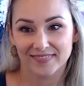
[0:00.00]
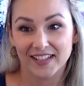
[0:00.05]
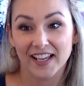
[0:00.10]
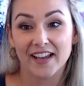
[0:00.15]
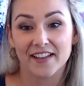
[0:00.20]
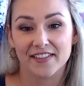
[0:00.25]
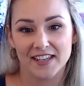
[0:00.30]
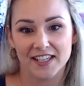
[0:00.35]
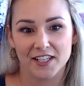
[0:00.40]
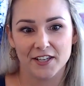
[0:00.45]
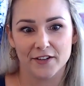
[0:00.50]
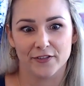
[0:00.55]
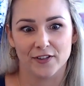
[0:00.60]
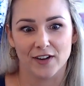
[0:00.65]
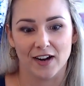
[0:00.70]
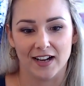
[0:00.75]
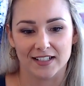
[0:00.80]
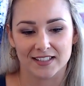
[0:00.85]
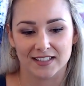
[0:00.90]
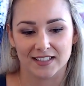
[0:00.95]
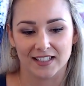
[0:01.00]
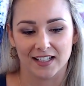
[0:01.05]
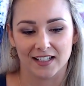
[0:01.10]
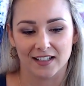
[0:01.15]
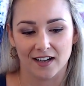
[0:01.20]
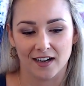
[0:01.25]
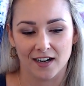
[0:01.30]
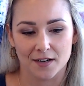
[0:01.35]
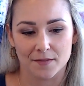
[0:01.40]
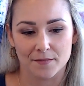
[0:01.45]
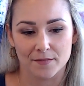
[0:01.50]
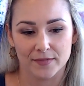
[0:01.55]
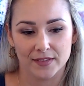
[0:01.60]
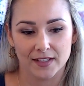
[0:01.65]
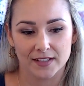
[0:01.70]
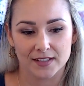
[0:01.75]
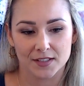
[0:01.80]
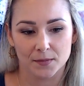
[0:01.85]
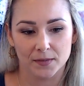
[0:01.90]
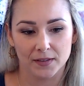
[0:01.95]
Yeah, thank you for asking.
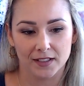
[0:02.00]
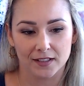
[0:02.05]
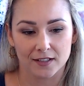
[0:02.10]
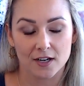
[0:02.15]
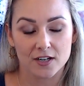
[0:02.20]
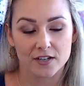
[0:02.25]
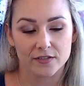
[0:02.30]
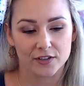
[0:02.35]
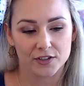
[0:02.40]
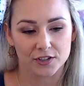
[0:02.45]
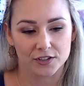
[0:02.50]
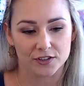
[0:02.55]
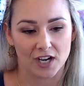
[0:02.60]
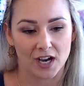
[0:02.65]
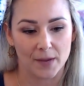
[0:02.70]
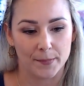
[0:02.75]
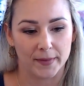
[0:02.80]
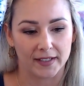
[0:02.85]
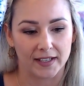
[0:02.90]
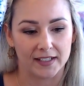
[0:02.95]
It's a really controversial topic,